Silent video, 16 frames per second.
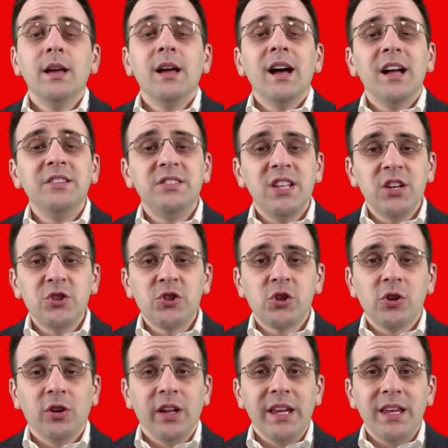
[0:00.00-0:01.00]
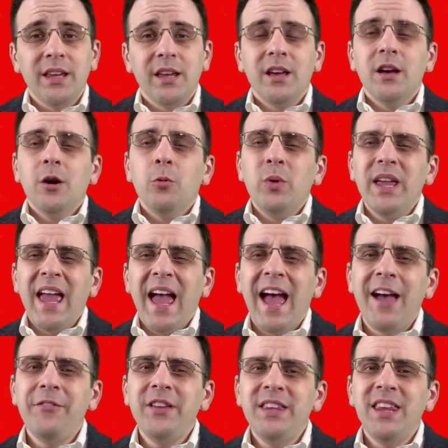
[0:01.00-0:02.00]
Additionally, we
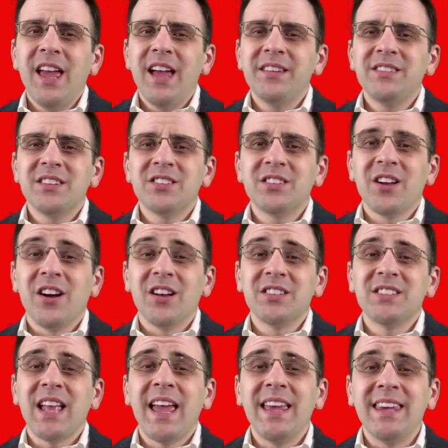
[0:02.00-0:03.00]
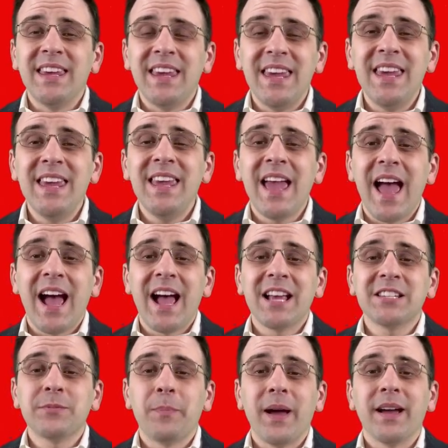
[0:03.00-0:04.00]
haven't yet discussed a key
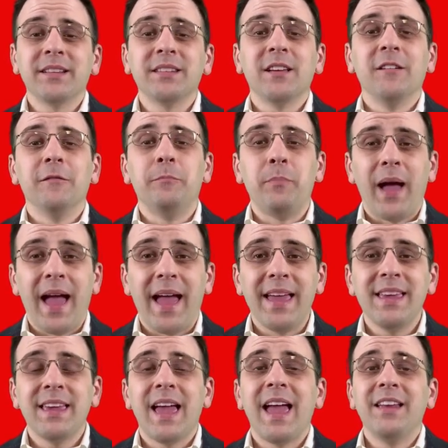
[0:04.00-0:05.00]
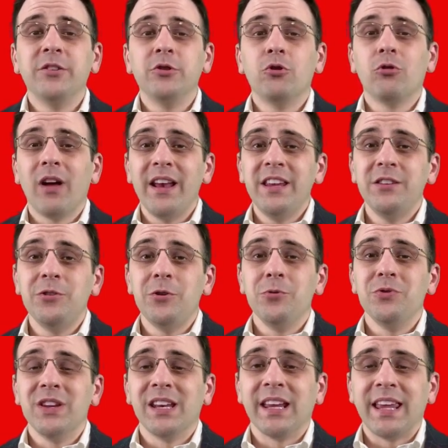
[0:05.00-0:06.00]
aspect of bank and credit
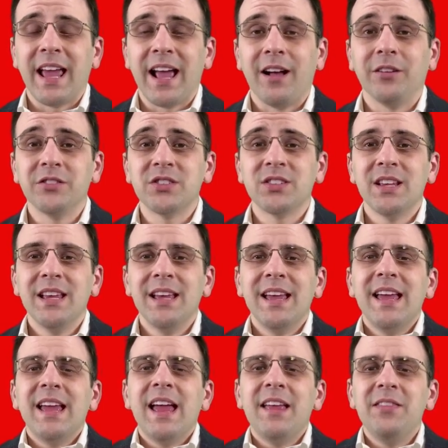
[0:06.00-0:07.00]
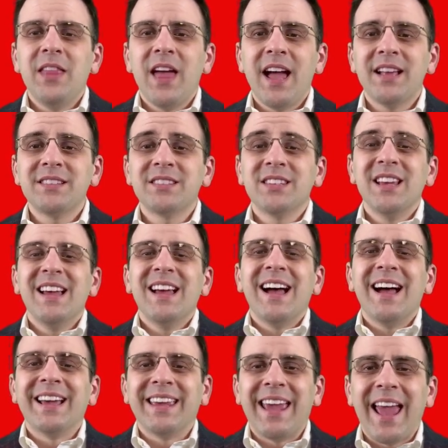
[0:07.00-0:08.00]
union accounts, and that's
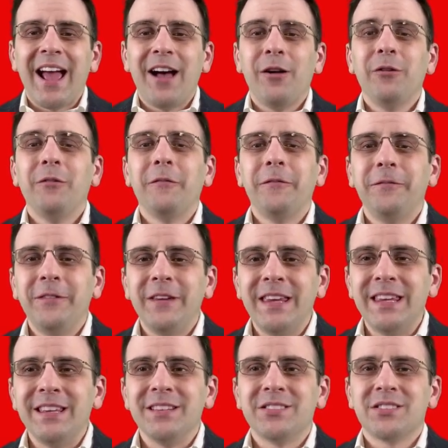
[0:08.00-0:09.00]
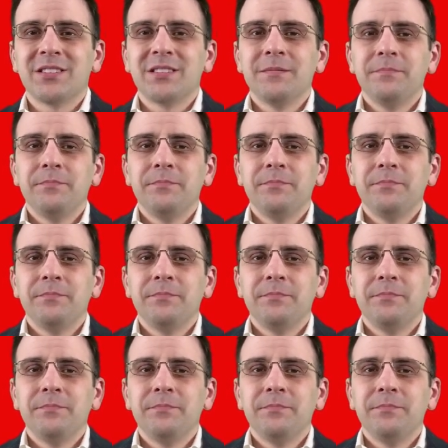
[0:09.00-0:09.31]
account fees.